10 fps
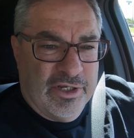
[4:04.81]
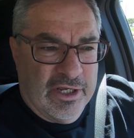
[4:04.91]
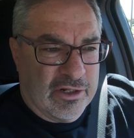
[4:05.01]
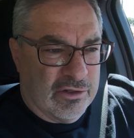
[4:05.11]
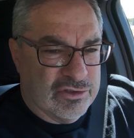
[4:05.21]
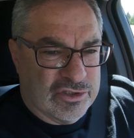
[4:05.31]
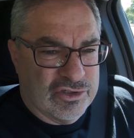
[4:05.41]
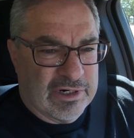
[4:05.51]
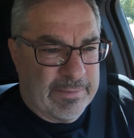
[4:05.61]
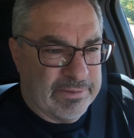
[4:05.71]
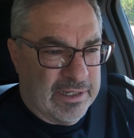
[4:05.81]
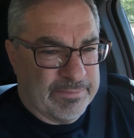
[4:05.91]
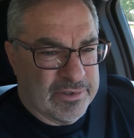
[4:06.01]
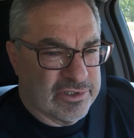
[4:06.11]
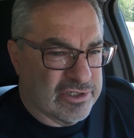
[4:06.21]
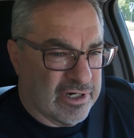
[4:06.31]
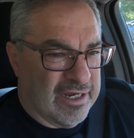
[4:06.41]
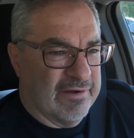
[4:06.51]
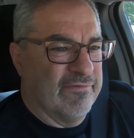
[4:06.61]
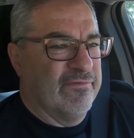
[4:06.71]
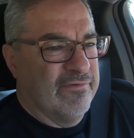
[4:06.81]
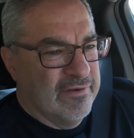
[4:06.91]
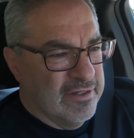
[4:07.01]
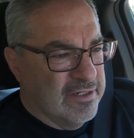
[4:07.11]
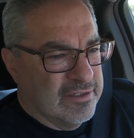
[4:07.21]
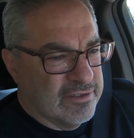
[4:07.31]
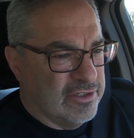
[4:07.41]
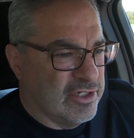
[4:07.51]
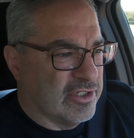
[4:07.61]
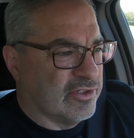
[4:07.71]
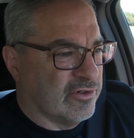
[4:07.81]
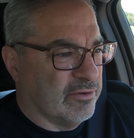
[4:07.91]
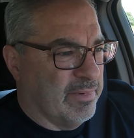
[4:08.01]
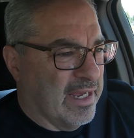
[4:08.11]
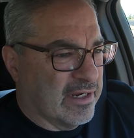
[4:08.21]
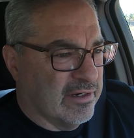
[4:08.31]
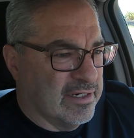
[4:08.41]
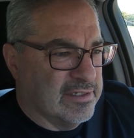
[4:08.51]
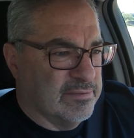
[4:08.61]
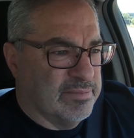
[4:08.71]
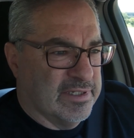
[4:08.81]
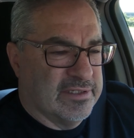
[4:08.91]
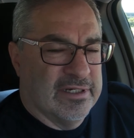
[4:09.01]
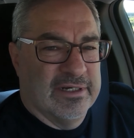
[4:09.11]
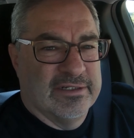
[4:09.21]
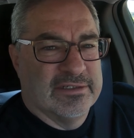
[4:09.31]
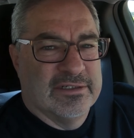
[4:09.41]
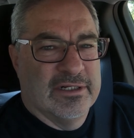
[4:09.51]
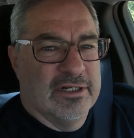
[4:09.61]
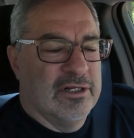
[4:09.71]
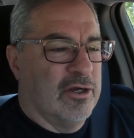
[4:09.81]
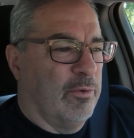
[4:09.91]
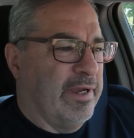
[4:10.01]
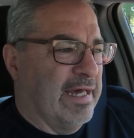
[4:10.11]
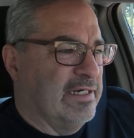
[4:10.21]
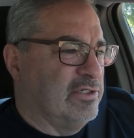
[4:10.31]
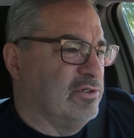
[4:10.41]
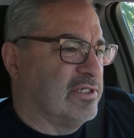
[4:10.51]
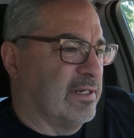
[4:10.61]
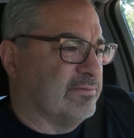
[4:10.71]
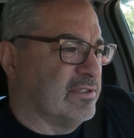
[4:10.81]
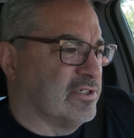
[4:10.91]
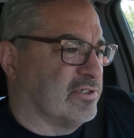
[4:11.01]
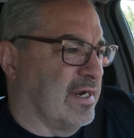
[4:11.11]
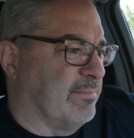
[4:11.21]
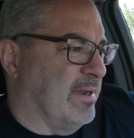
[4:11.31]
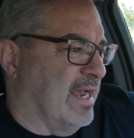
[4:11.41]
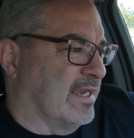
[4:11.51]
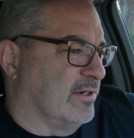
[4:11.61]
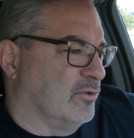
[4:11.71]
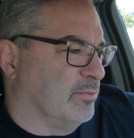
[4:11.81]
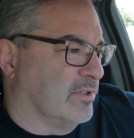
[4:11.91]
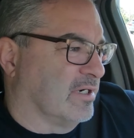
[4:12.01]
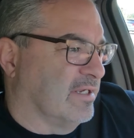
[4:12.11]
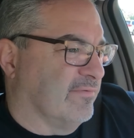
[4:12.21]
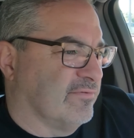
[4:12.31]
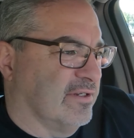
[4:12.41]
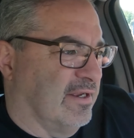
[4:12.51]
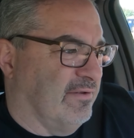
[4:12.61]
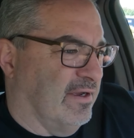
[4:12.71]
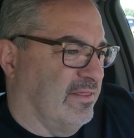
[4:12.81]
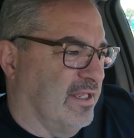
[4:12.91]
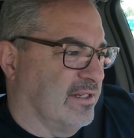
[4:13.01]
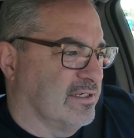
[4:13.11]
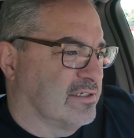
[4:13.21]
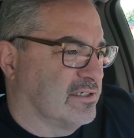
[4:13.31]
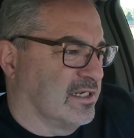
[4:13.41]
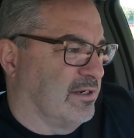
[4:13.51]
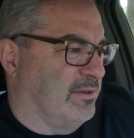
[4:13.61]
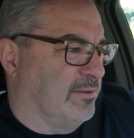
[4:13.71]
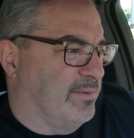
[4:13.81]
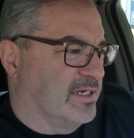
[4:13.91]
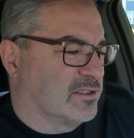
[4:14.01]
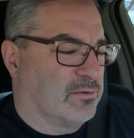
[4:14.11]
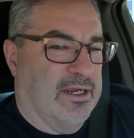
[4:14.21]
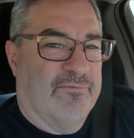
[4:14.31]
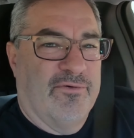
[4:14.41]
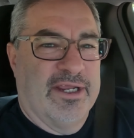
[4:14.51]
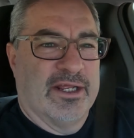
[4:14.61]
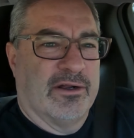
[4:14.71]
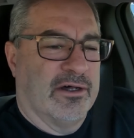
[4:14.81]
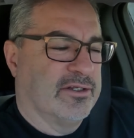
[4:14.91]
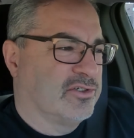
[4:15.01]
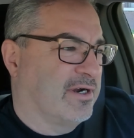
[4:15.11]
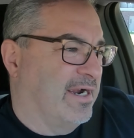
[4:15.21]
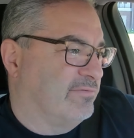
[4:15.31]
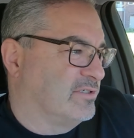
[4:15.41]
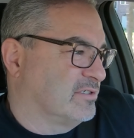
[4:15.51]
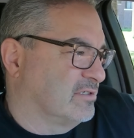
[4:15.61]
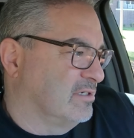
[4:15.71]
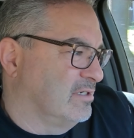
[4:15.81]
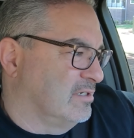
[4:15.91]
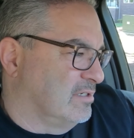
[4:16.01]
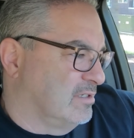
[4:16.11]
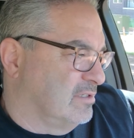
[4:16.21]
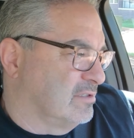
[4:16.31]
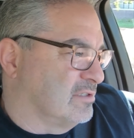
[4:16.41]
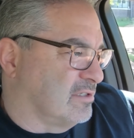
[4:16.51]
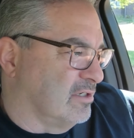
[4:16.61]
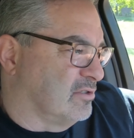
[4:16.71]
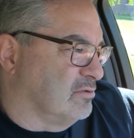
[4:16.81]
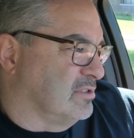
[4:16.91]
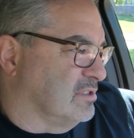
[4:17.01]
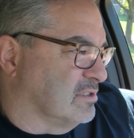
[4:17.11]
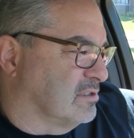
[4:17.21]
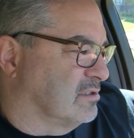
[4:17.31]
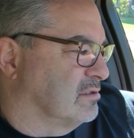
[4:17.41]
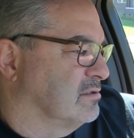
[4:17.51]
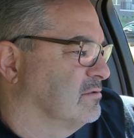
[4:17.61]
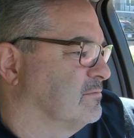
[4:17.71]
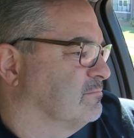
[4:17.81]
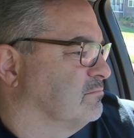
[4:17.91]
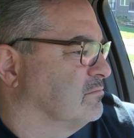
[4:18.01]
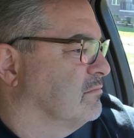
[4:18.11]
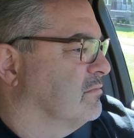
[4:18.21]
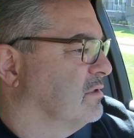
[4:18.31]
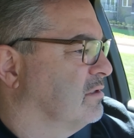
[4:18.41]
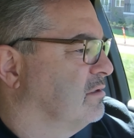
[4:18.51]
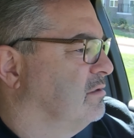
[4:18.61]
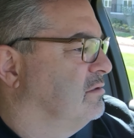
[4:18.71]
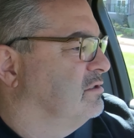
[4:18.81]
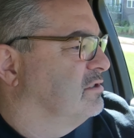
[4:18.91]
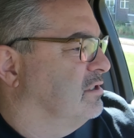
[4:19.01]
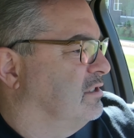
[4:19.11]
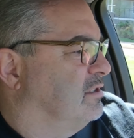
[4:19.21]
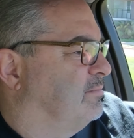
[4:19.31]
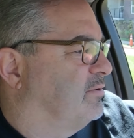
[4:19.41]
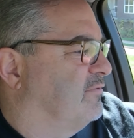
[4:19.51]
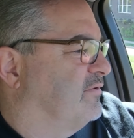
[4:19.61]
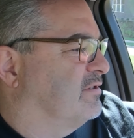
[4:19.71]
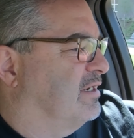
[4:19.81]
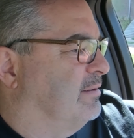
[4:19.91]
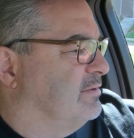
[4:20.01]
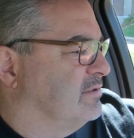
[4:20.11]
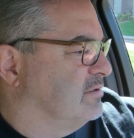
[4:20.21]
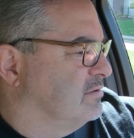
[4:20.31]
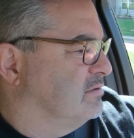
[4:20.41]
when you get close to dropping that person off, then you can turn it back on. But uh, we got to do something to strike back at Uber and Lyft. And I, I think this is going to be the best way if we can get all the drivers to start doing this. Oh, perfect timing.